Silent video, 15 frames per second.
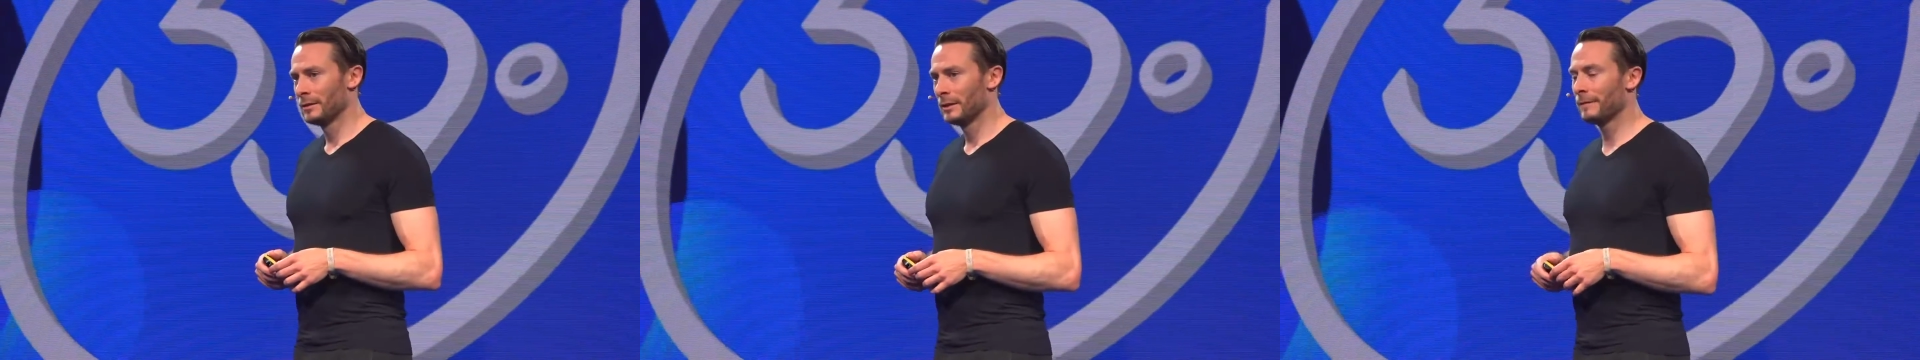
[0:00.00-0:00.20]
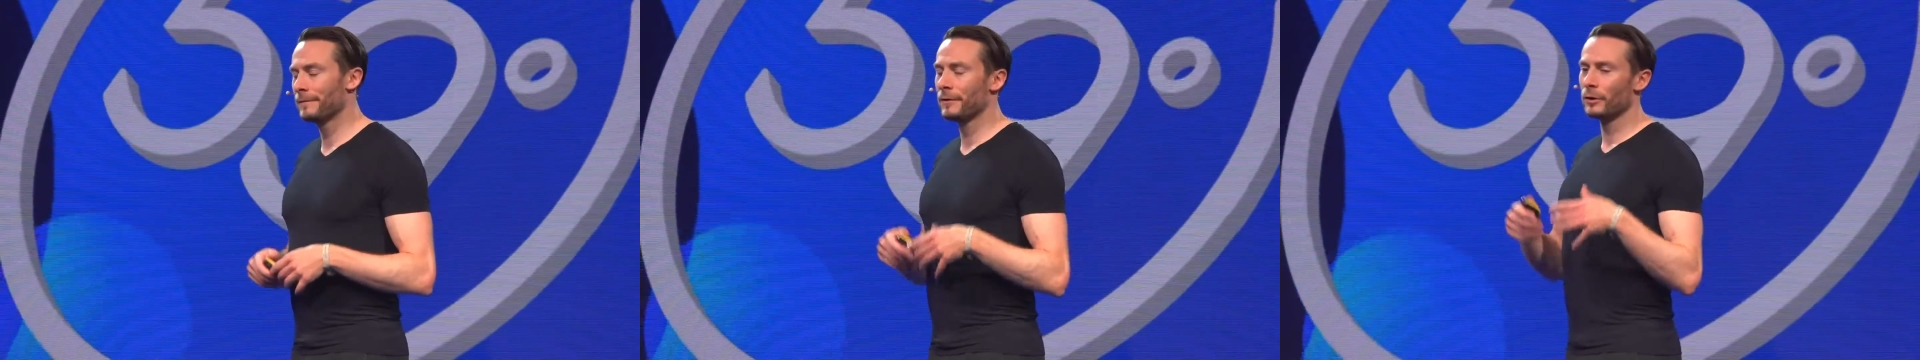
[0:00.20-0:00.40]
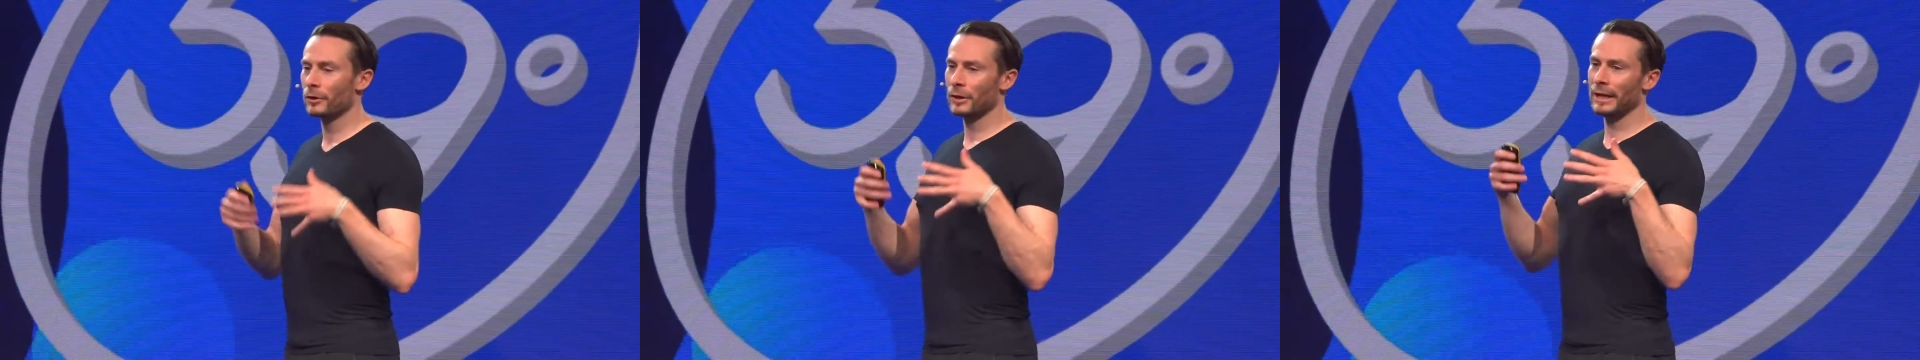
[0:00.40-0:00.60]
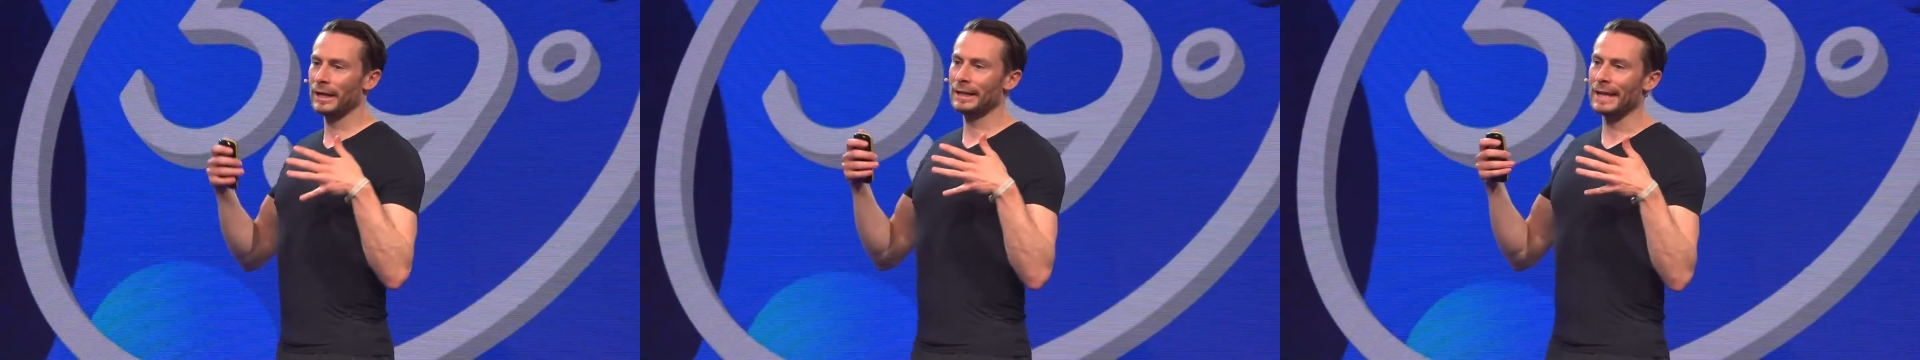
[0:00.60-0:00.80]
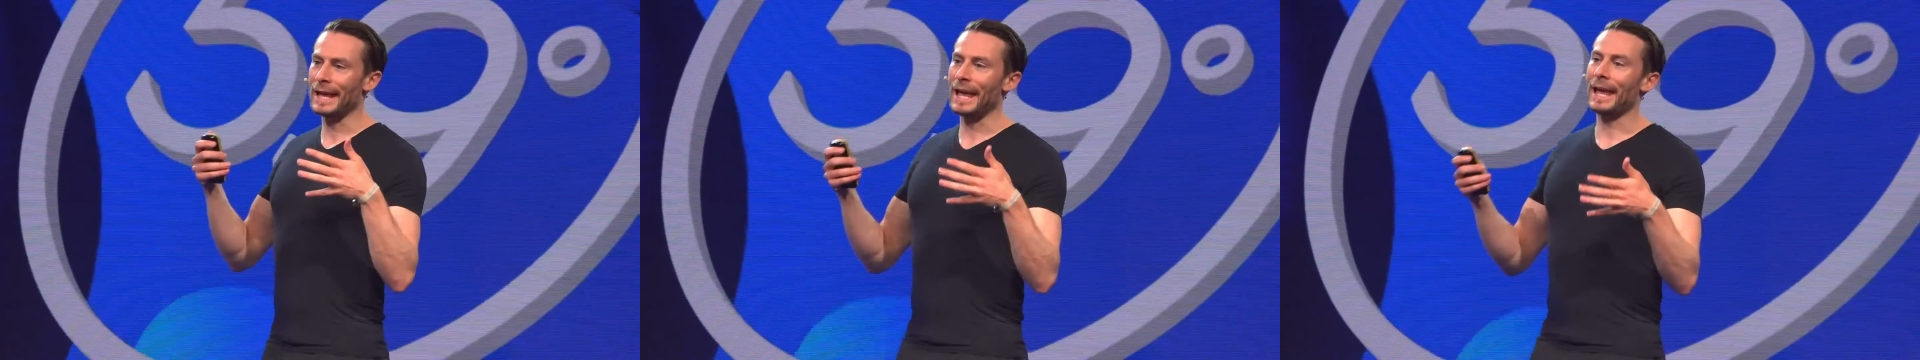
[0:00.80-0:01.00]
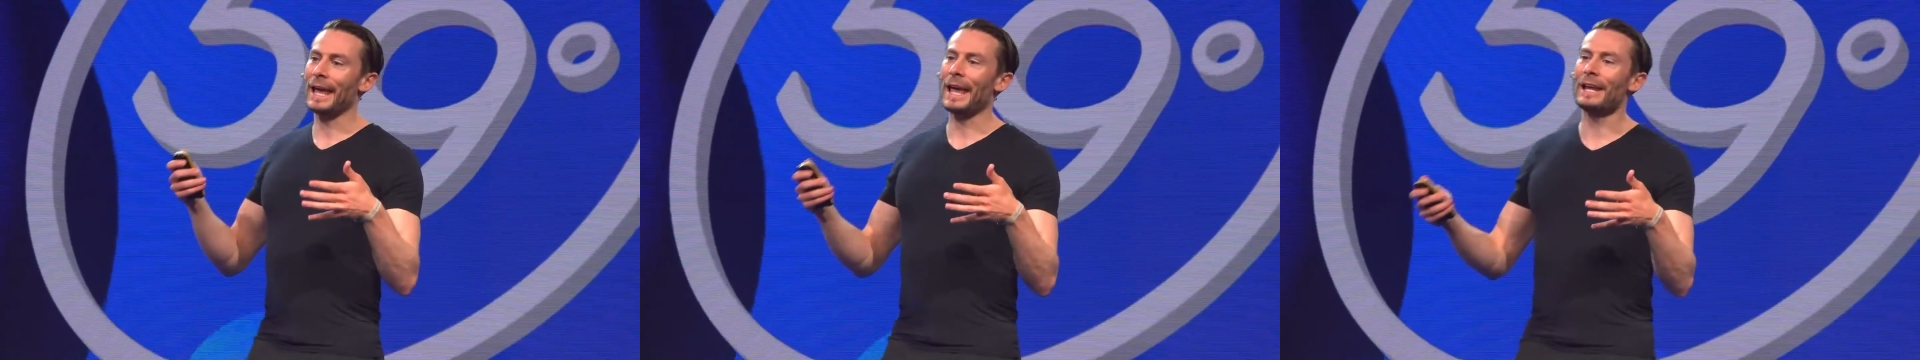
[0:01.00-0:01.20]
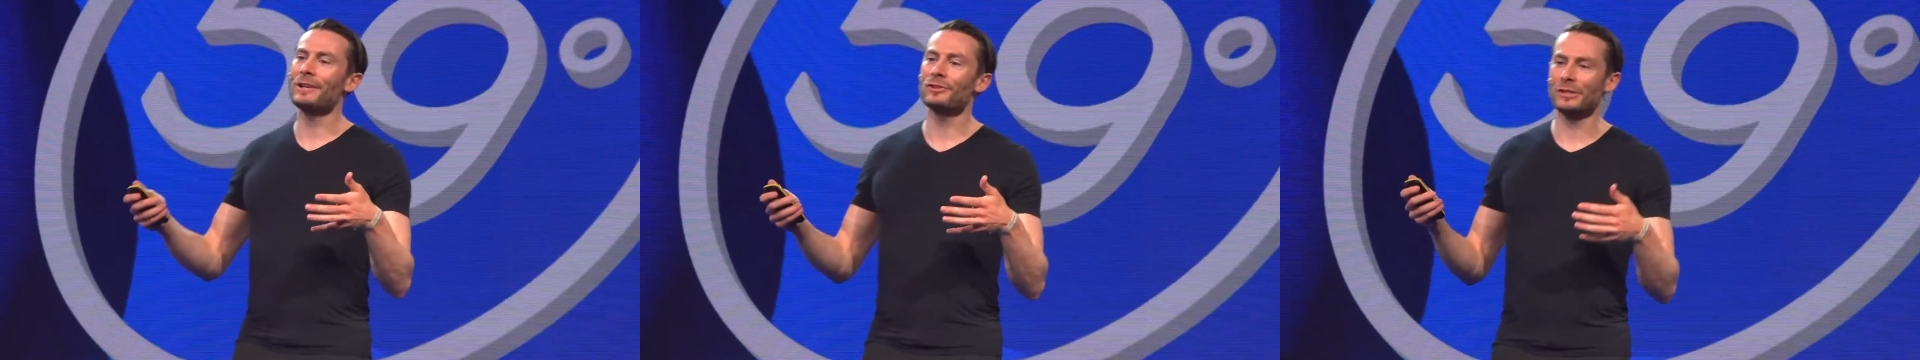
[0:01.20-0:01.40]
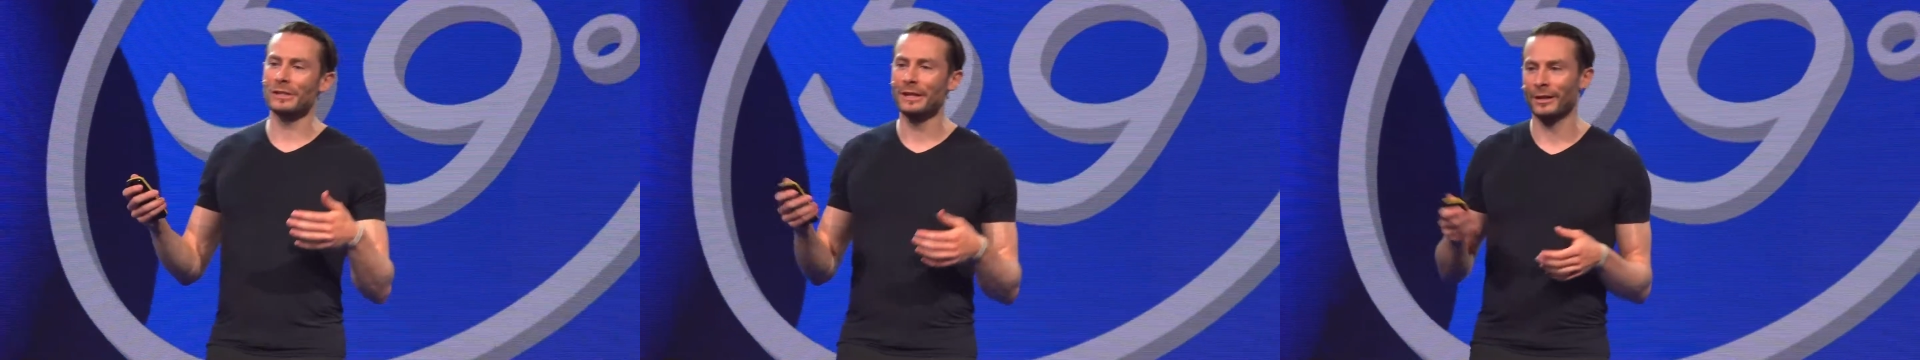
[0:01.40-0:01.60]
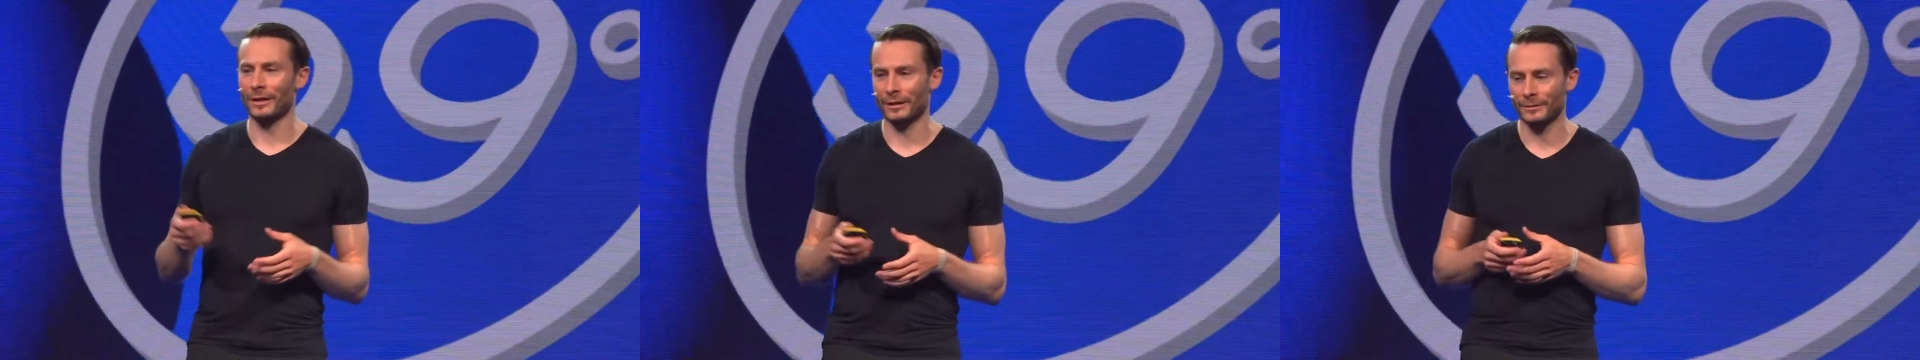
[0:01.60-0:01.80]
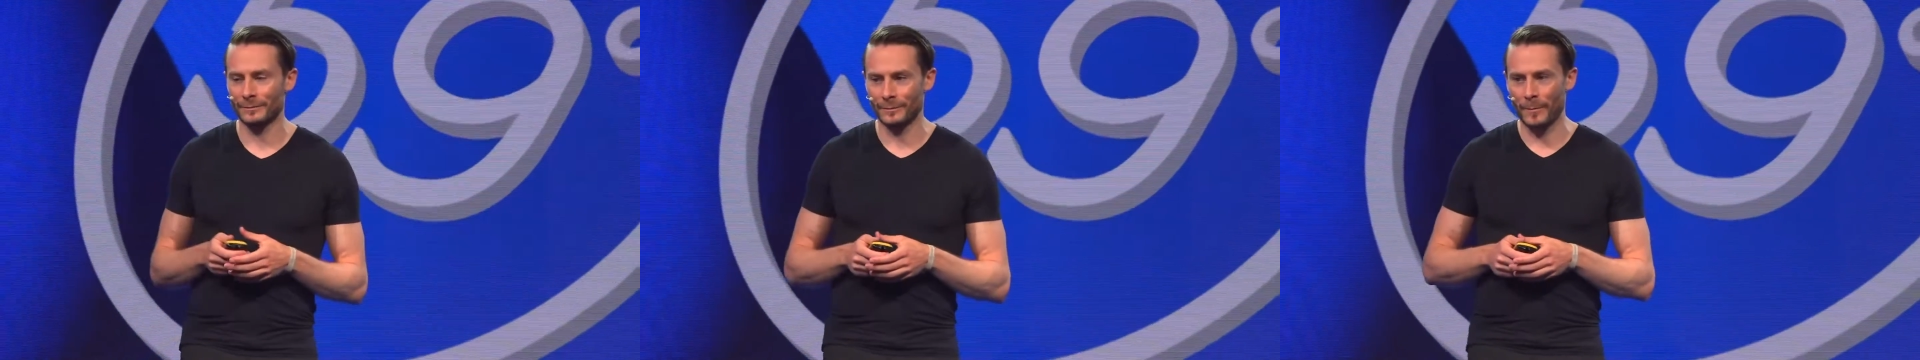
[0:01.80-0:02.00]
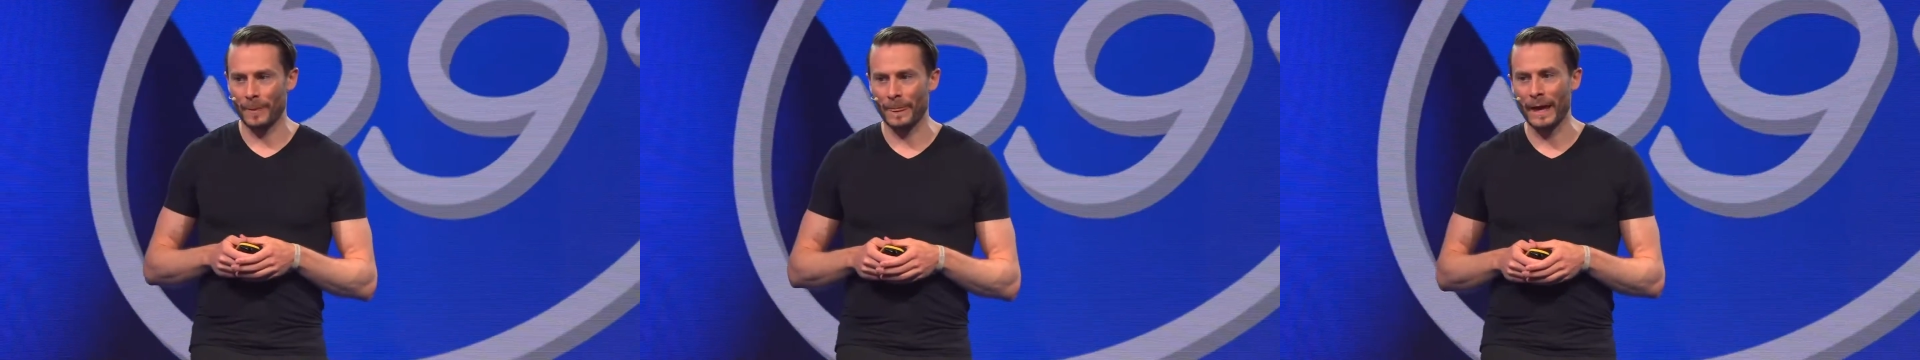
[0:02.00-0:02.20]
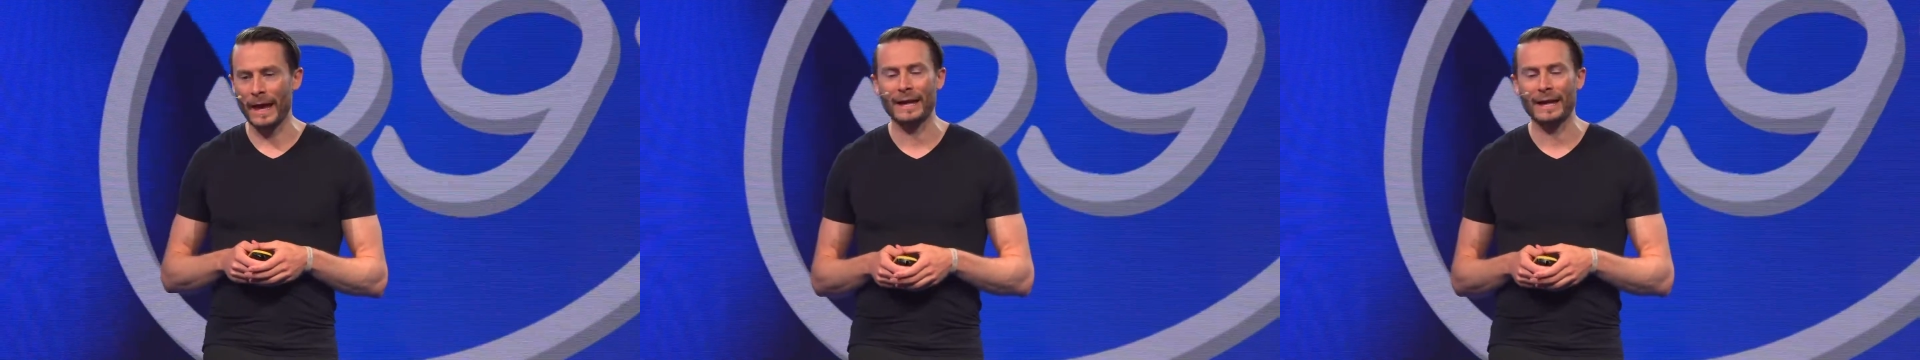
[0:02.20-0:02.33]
If you're an engineer,